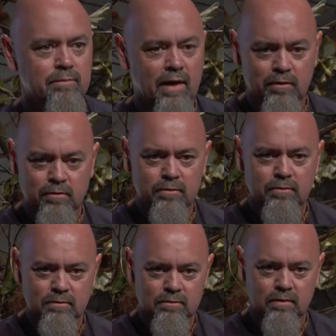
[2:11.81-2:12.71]
Manaroo,
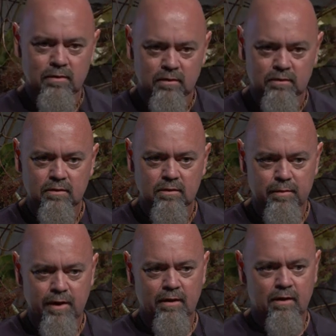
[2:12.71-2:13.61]
not
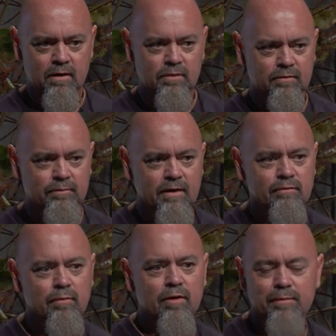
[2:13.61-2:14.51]
Monero. Many
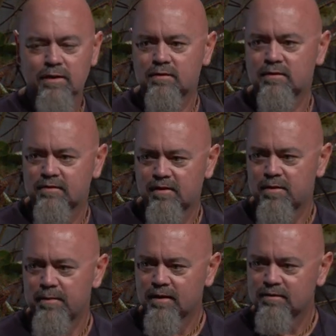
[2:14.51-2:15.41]
of you might have been to the
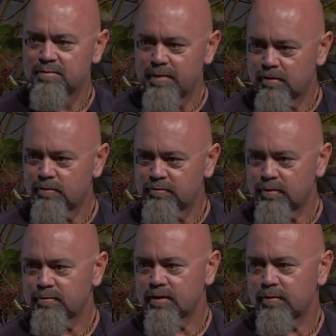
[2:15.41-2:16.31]
Snowy Mountains. Manaroo is
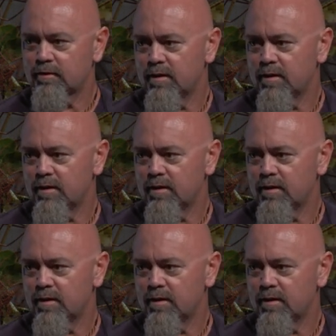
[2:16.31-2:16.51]
where one of my